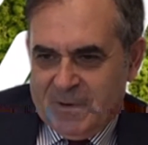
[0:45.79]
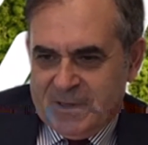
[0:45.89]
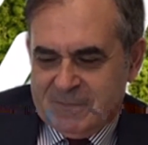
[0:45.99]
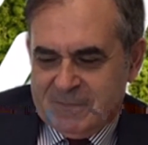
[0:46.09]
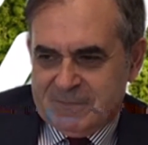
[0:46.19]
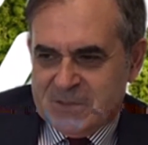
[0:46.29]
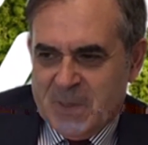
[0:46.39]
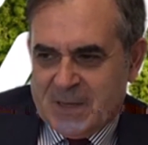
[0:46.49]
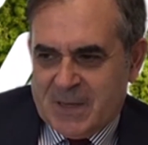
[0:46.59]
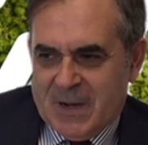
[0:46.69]
When we
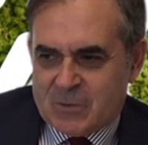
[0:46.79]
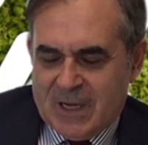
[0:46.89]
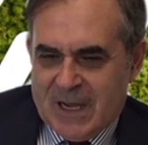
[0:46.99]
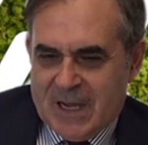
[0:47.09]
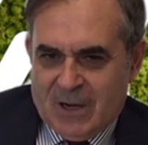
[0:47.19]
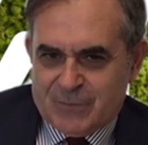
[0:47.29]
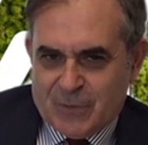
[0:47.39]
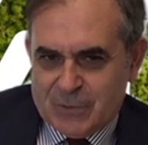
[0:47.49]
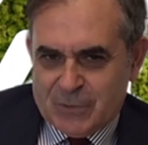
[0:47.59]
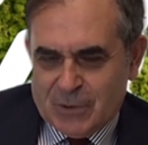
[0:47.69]
speak about cloud,
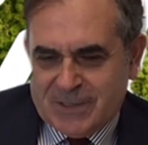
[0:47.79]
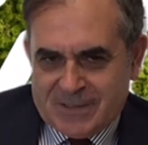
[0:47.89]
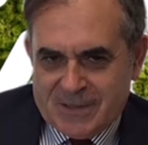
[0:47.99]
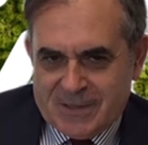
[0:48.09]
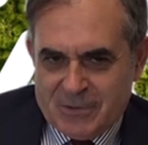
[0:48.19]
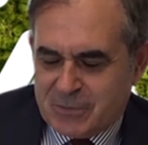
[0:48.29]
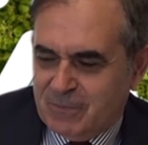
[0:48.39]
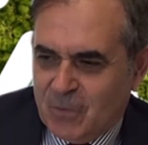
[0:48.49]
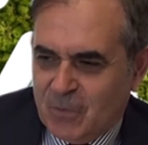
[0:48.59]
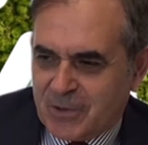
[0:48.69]
for those that are not
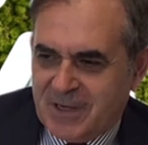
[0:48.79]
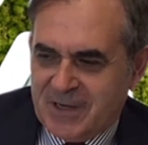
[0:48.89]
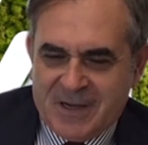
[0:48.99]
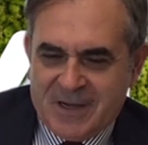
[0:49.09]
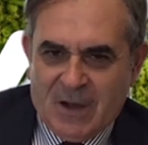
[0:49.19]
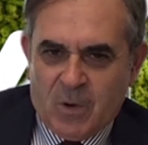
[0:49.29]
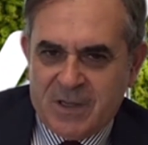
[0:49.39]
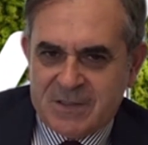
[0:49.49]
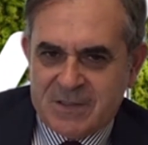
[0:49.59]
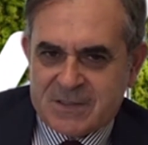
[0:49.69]
working in our
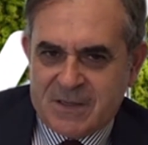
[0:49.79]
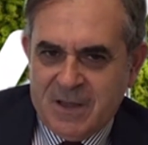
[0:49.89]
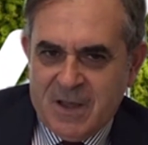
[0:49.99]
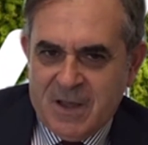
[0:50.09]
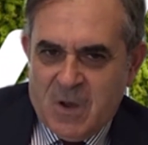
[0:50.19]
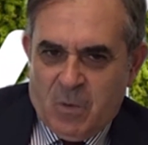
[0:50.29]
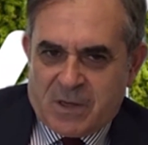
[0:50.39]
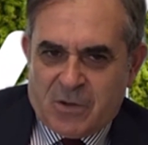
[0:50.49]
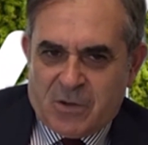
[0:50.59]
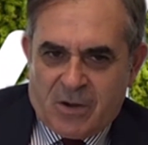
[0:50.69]
industry, we
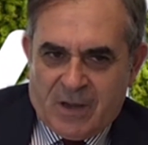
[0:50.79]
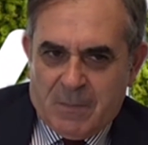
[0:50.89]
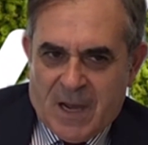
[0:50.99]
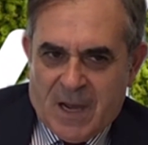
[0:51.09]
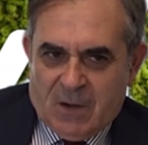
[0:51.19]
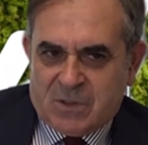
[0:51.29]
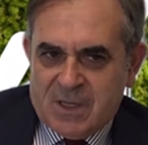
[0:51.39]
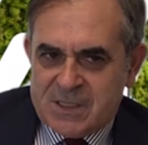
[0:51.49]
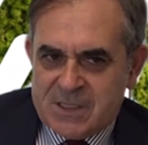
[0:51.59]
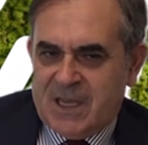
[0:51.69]
are talking about
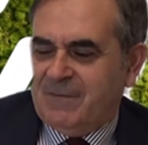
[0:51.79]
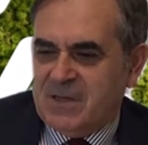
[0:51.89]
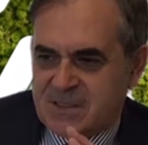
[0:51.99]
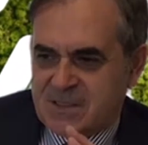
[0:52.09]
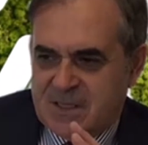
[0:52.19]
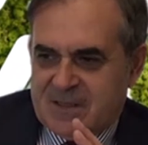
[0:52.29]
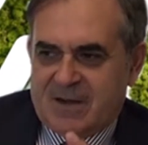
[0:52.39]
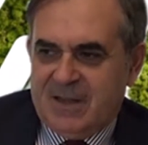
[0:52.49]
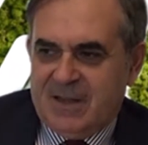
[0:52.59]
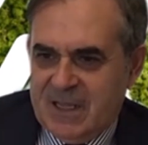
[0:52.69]
services that
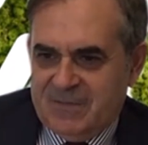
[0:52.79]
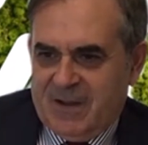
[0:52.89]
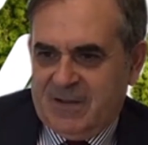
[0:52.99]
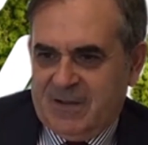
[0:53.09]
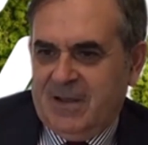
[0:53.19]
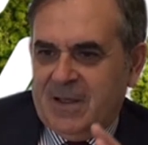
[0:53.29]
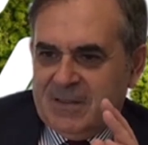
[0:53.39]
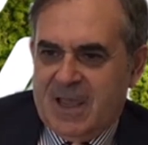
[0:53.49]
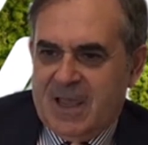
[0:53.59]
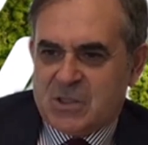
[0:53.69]
are delivered
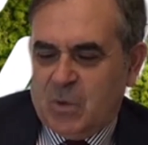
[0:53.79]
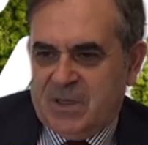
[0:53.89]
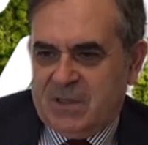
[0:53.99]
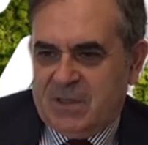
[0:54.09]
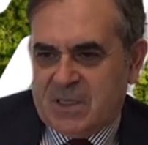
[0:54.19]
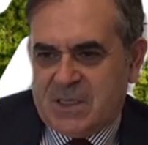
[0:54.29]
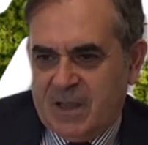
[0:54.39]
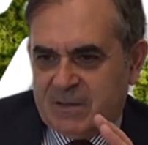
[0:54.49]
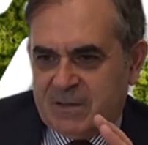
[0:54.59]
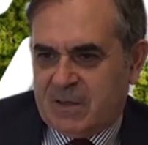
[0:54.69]
thanks to a data
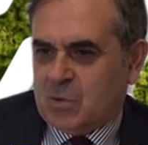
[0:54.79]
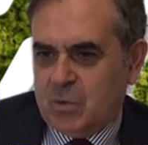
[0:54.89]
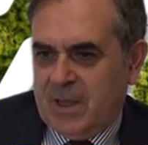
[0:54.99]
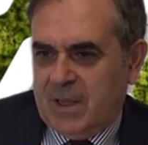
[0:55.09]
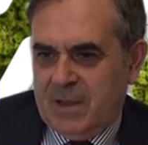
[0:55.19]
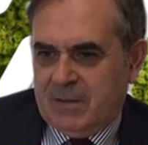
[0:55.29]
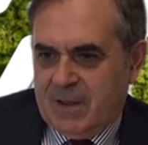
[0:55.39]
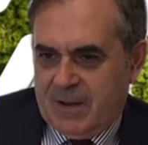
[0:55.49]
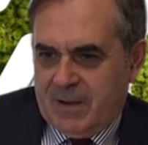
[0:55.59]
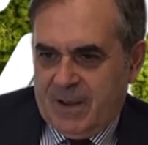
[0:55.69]
center through the
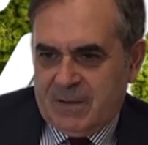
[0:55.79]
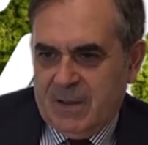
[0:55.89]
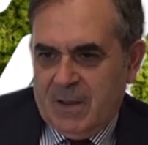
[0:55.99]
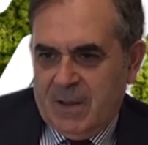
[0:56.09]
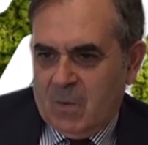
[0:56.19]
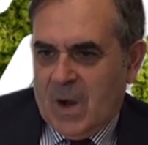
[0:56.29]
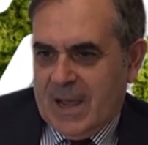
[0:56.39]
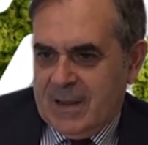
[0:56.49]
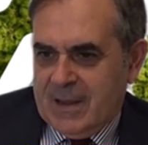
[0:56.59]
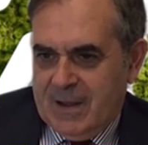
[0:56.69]
internet,
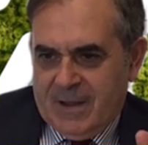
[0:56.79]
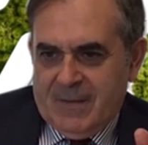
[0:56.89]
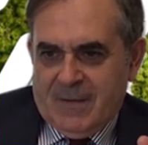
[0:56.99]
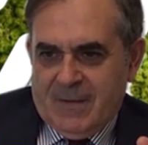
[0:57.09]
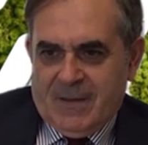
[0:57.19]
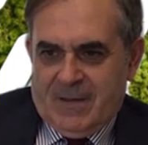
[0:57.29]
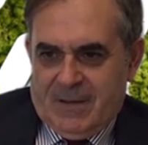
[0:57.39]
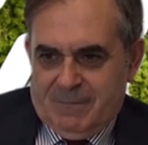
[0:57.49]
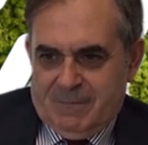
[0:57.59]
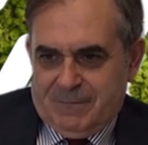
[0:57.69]
while
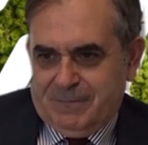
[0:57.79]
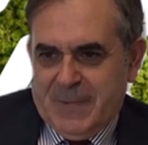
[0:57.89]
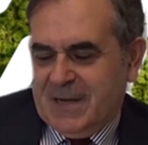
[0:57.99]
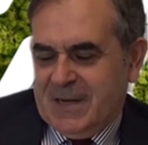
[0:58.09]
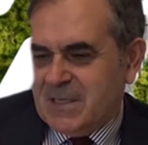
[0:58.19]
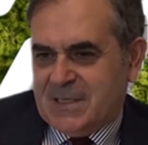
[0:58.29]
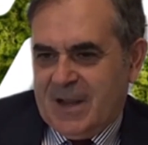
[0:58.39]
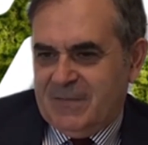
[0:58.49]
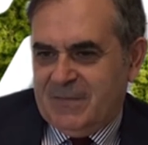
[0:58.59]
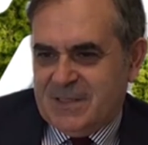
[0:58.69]
um, managed
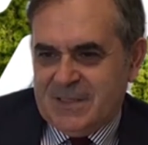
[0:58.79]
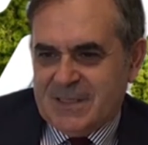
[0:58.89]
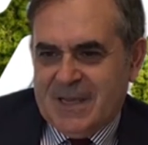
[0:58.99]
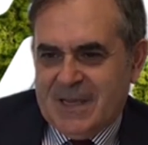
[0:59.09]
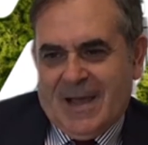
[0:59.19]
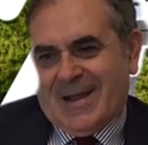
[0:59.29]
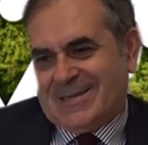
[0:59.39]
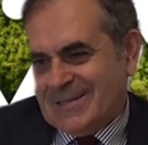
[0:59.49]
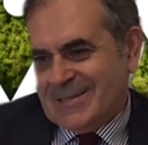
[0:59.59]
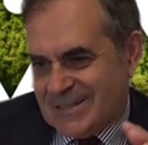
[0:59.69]
services
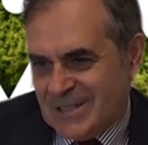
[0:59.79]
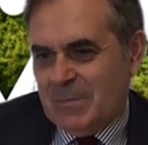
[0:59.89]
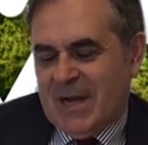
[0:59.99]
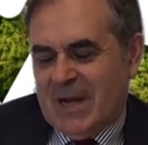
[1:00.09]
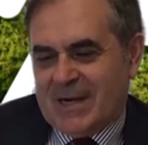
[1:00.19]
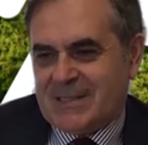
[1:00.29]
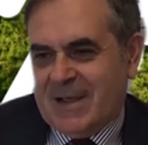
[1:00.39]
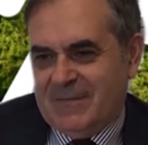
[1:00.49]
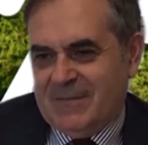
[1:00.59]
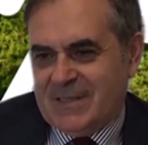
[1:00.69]
are similar
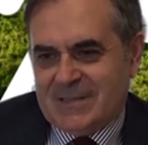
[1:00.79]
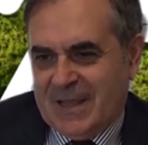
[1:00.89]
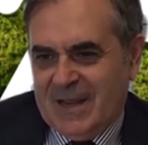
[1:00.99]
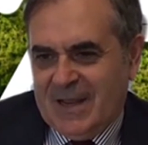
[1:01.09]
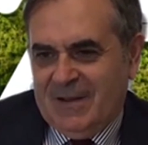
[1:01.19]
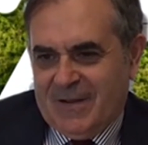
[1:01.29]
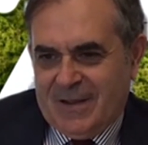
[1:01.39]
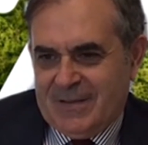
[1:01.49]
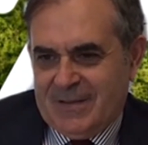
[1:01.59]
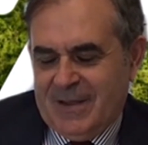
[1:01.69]
services
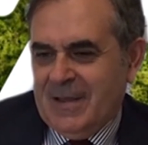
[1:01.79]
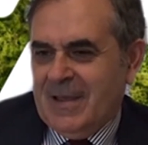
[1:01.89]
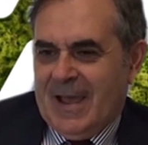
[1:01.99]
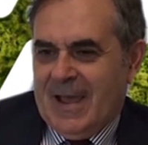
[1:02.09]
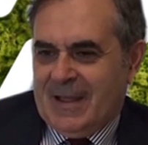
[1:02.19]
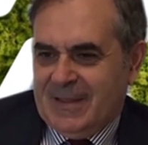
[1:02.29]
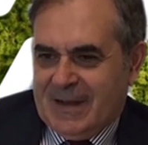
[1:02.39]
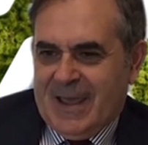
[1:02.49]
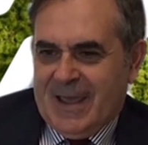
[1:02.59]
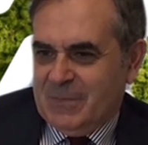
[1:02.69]
delivered at the
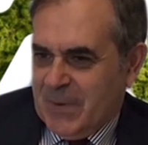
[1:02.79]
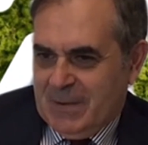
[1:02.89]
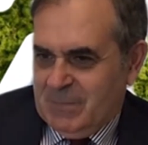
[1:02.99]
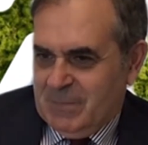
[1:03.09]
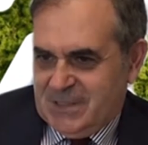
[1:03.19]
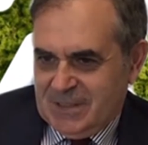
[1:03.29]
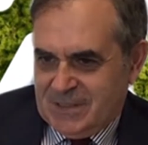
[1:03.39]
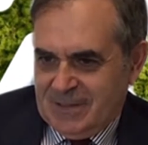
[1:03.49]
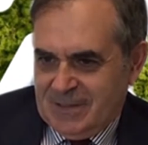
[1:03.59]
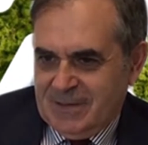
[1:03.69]
client
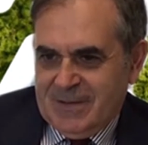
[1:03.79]
premises.